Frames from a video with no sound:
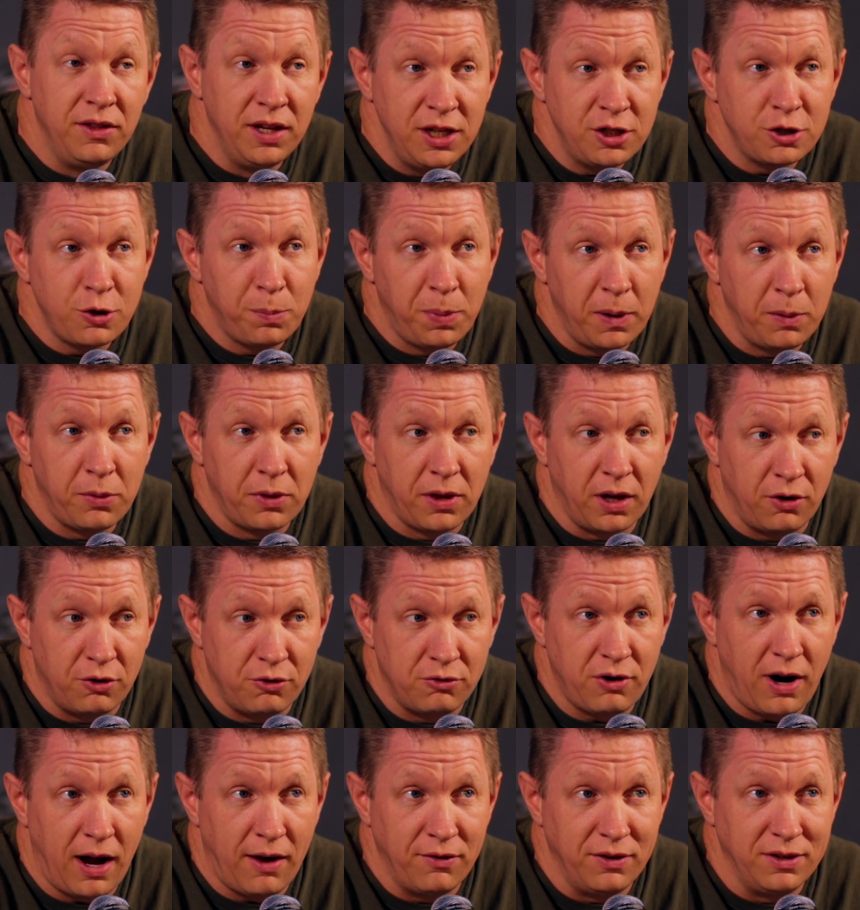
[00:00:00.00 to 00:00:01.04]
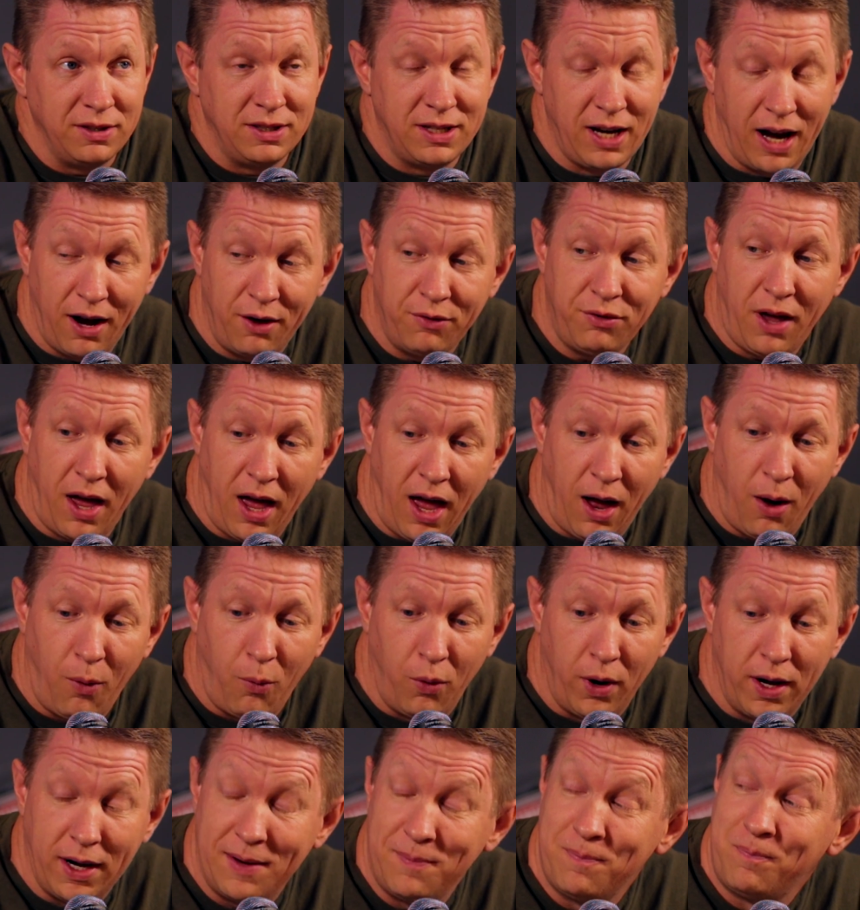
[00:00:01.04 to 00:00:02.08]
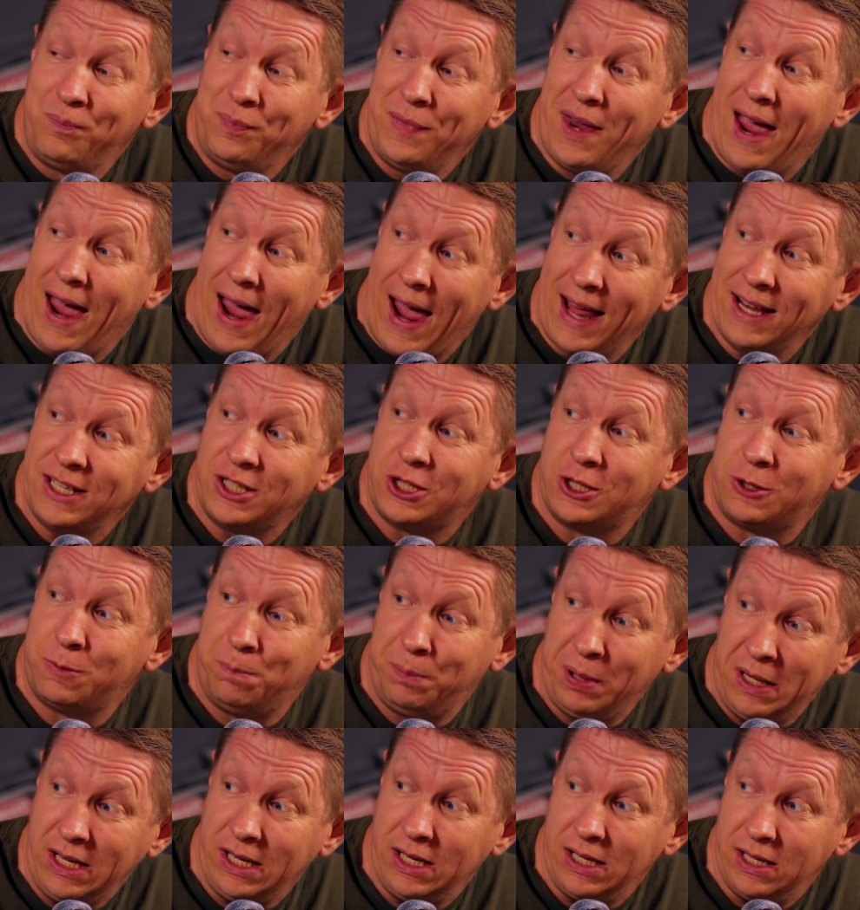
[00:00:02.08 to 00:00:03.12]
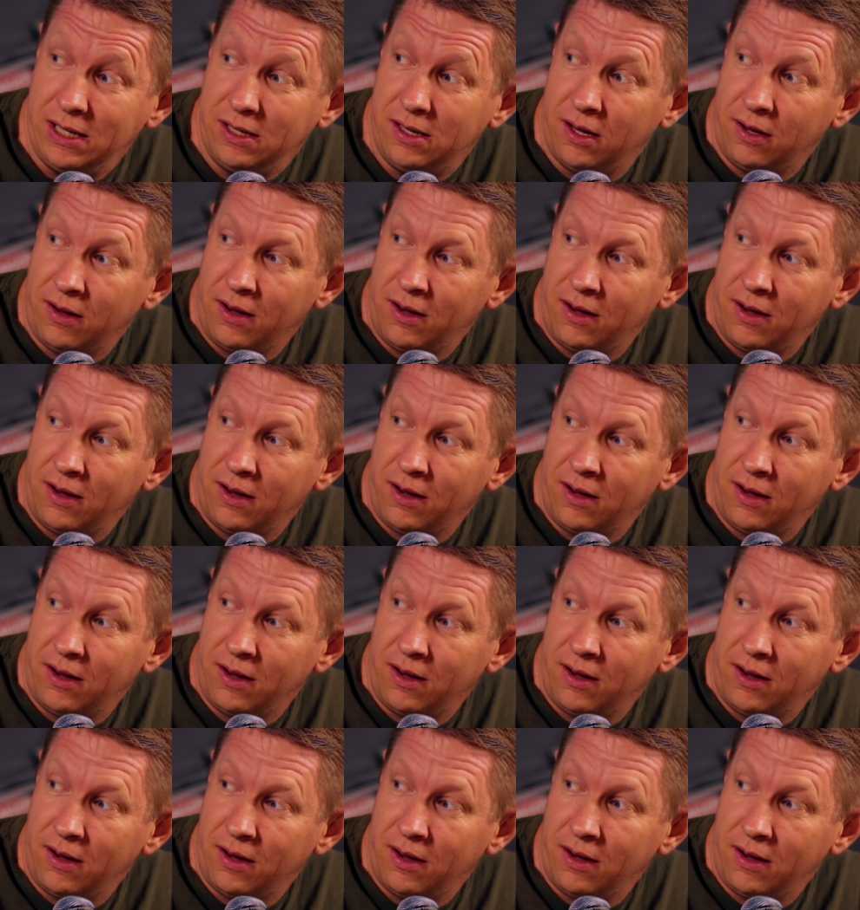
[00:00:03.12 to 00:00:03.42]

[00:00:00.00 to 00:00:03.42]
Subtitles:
These are people that are driving down the highway at speed.